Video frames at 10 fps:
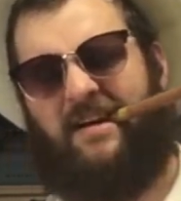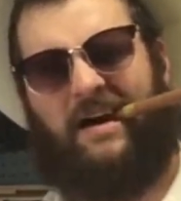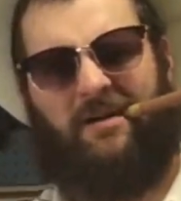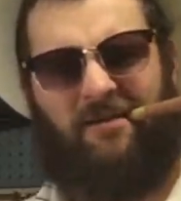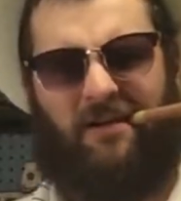
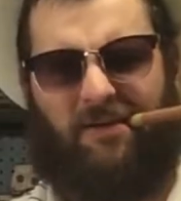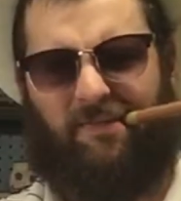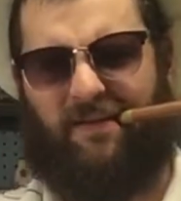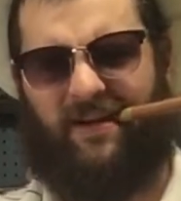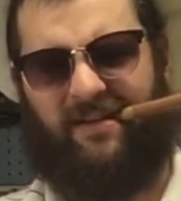or
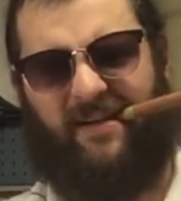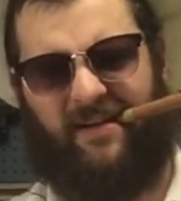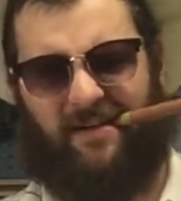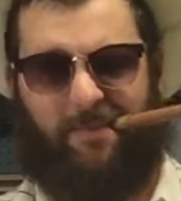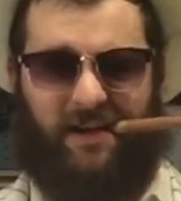over it,
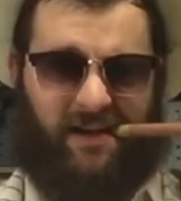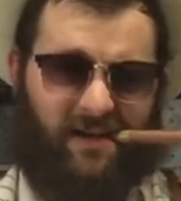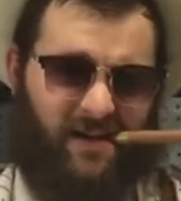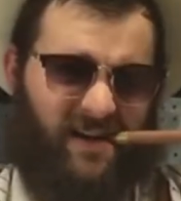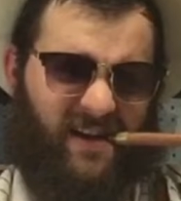depending
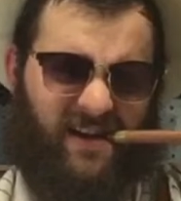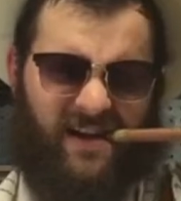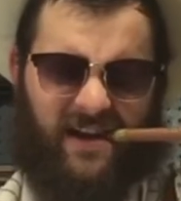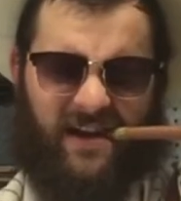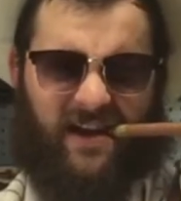on
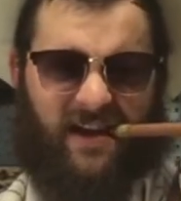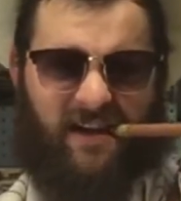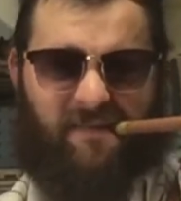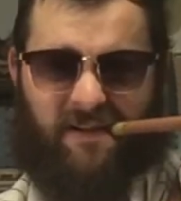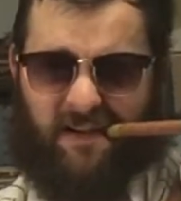
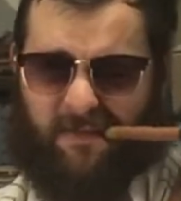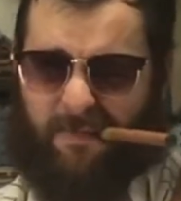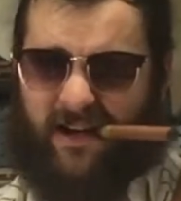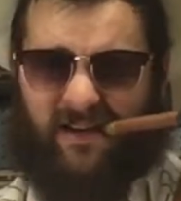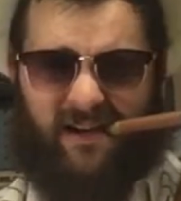if you're
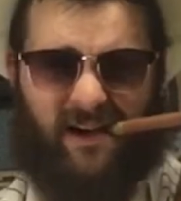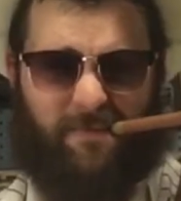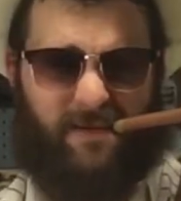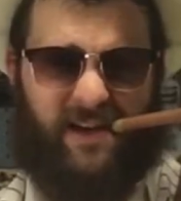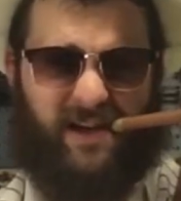expecting
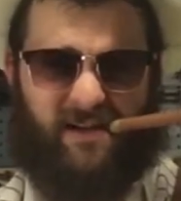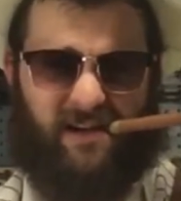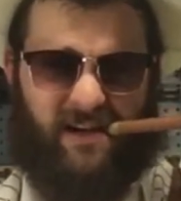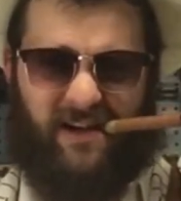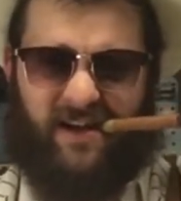company or
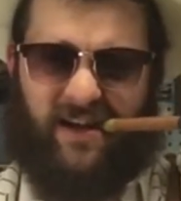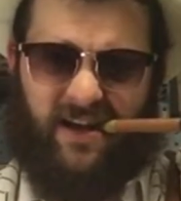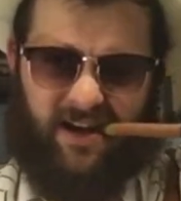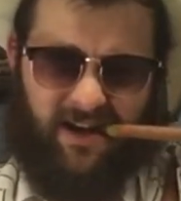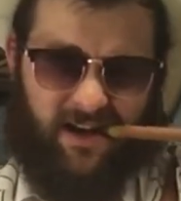
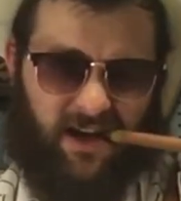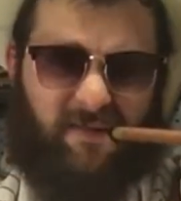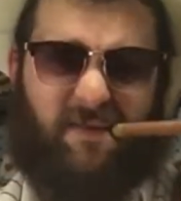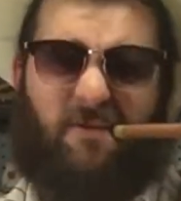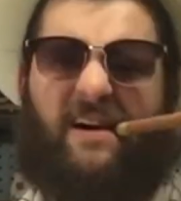if
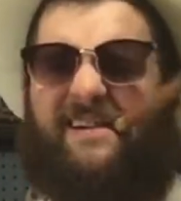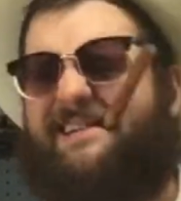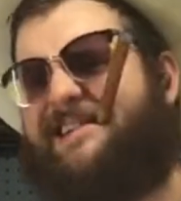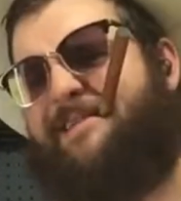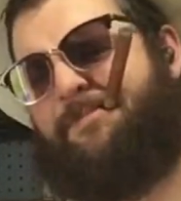you are the
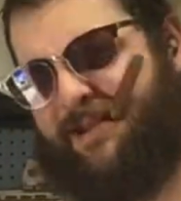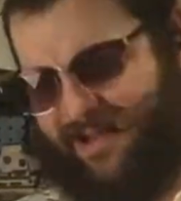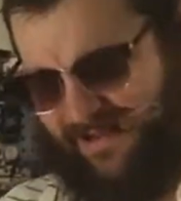company.